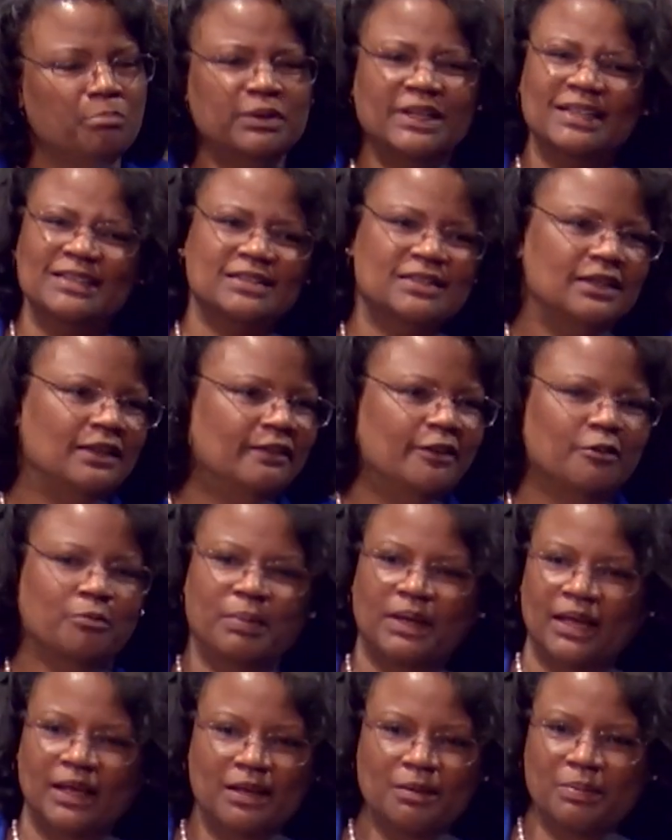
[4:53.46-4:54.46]
blessing their
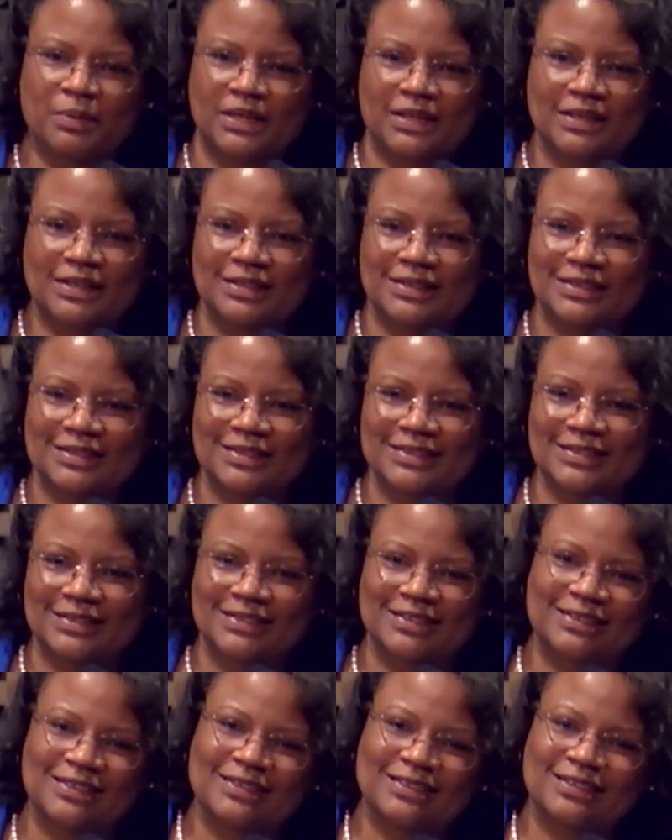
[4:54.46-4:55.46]
babies,
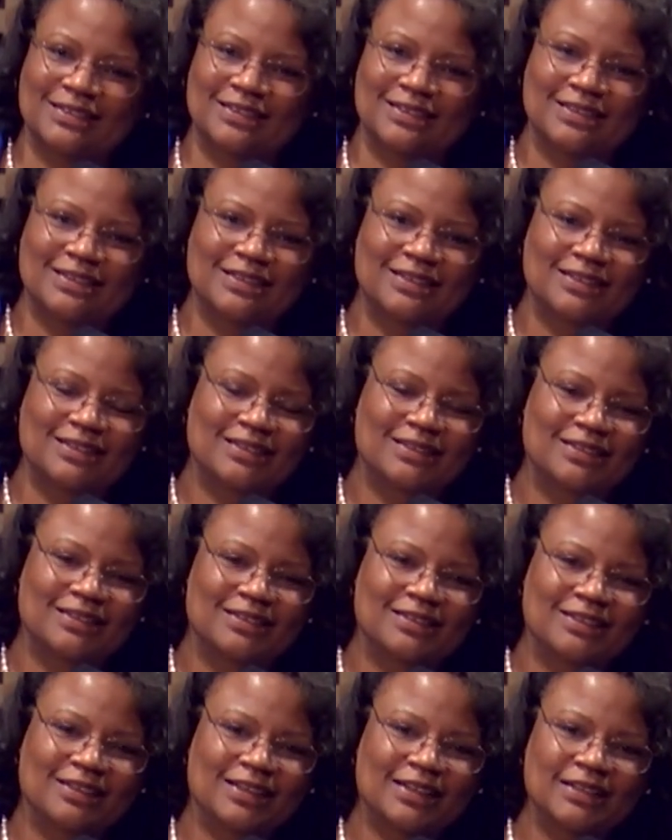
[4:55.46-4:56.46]

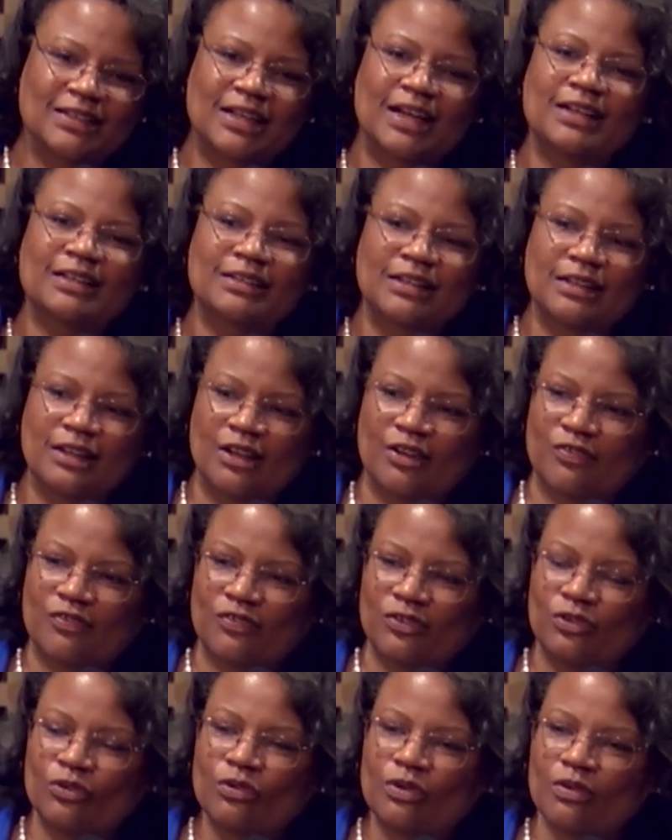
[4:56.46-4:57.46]
conducting their
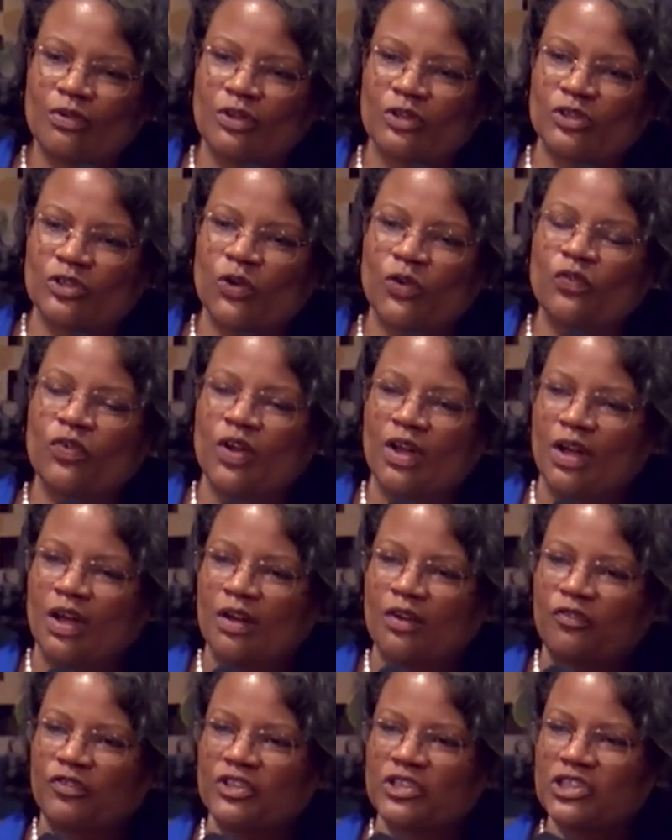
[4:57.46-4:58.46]
funerals,
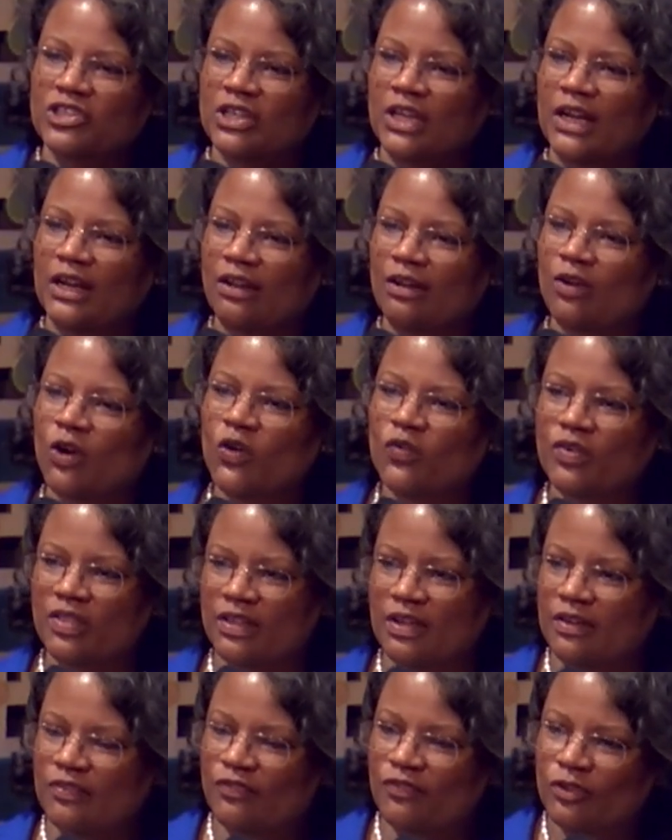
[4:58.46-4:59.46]
officiating over
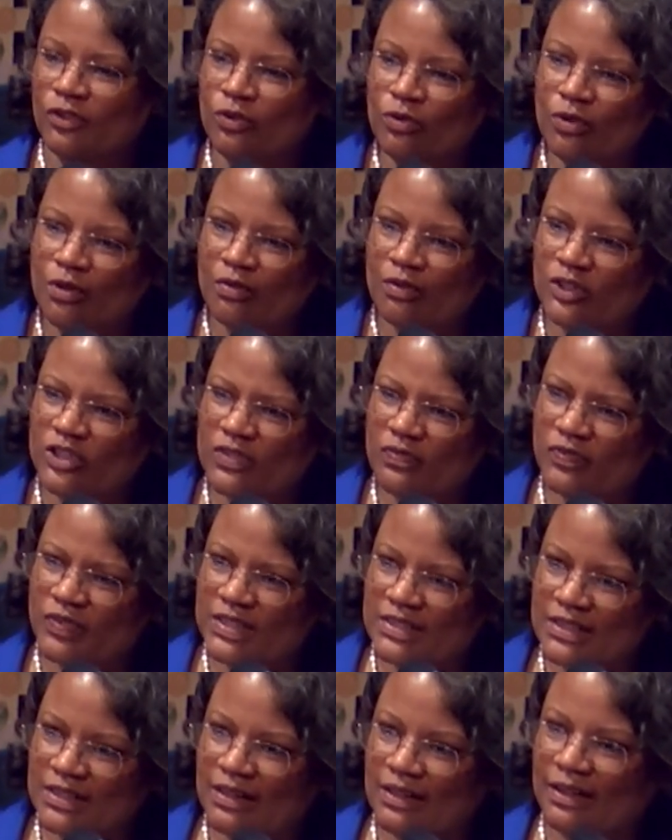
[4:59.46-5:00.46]
their funerals,
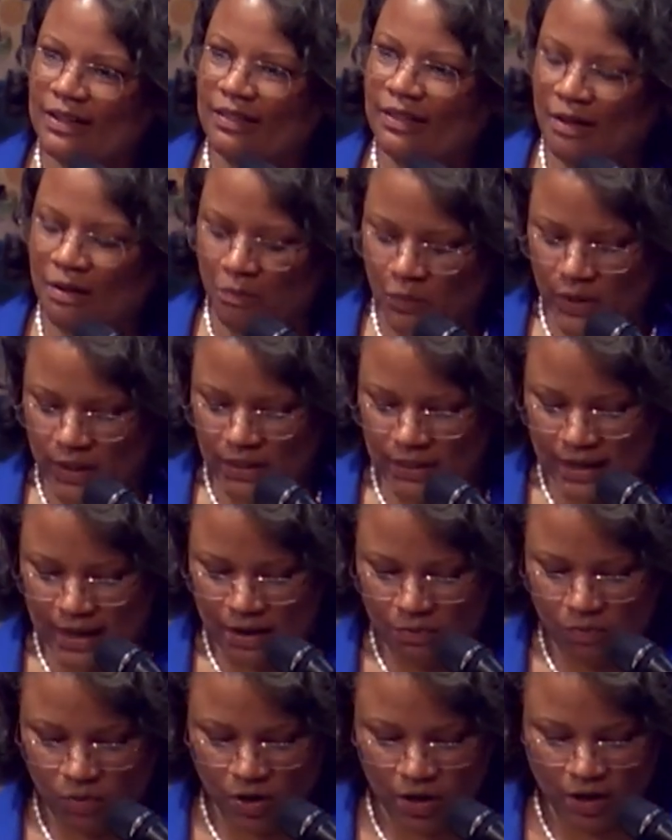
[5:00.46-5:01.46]
visiting them when
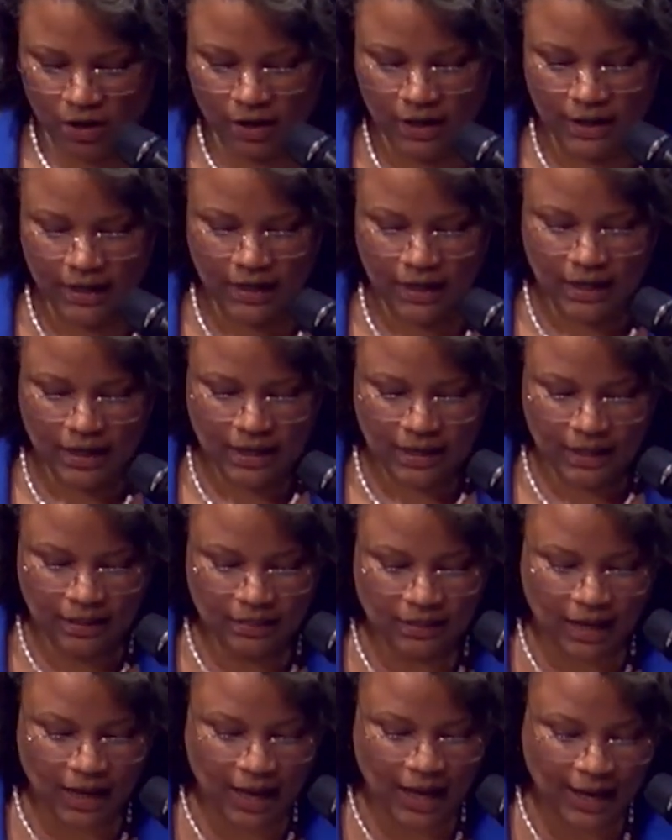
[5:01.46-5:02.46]
they were
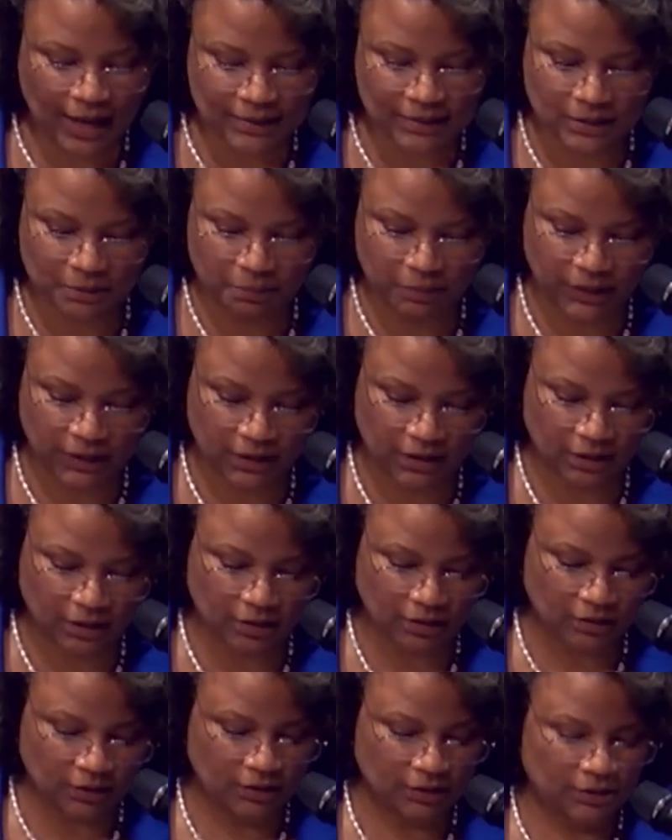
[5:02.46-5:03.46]
in the
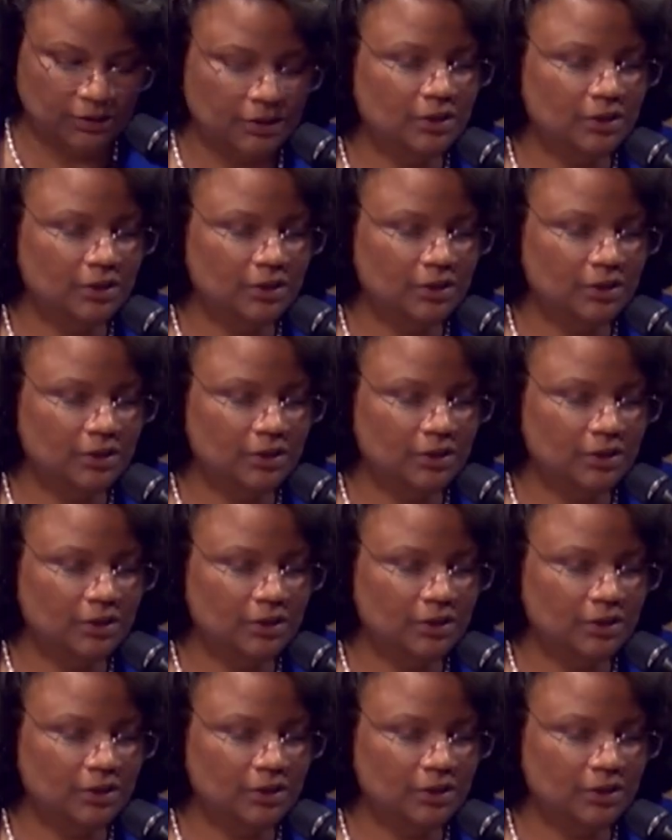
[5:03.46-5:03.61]
hospital,